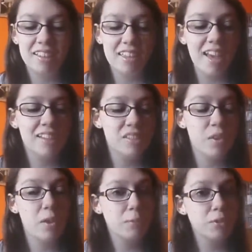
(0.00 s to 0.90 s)
yeah, so
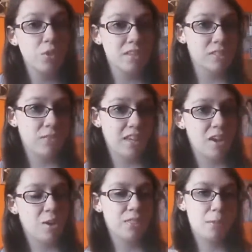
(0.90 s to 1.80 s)
I hope you enjoyed this
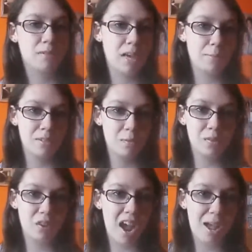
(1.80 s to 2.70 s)
video. Thumbs up,
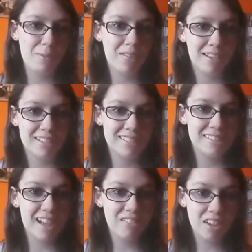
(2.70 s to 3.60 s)
subscribe, all that good
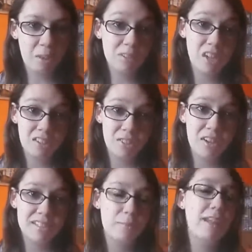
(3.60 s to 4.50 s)
stuff, and I will talk to you
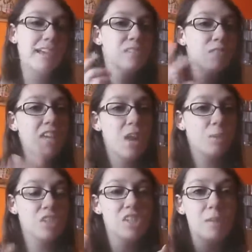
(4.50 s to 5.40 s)
guys in my next video,
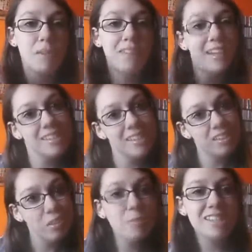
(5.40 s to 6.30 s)
which is going to be less than
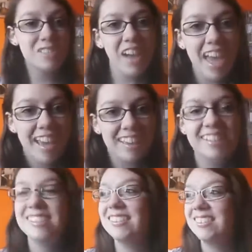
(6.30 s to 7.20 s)
3 months away,
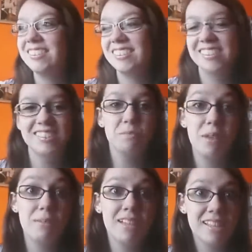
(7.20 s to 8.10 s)

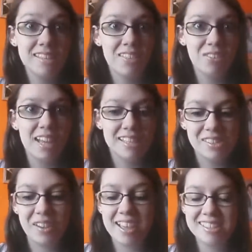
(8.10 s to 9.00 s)
maybe less than 3 days
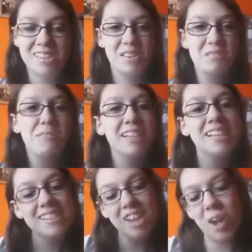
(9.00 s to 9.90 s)
away, so
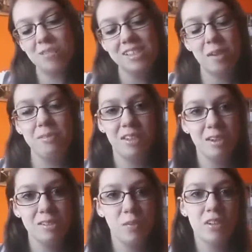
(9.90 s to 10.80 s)
please comment down
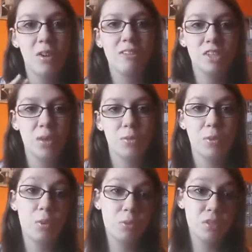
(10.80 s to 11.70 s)
below so I don't have to go through
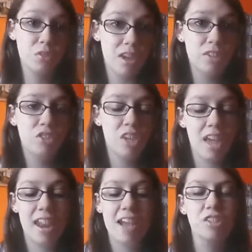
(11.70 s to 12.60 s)
a whole stretch
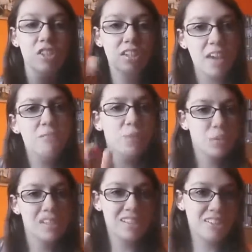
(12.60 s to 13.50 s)
and actually get
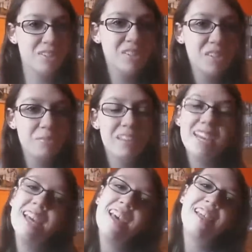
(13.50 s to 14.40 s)
focused on YouTube.
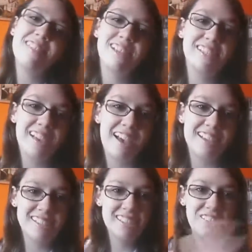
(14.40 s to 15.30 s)
Thanks,
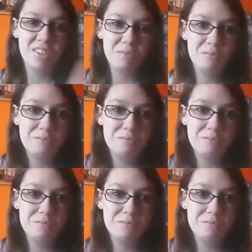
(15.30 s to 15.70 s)
guys. Love you.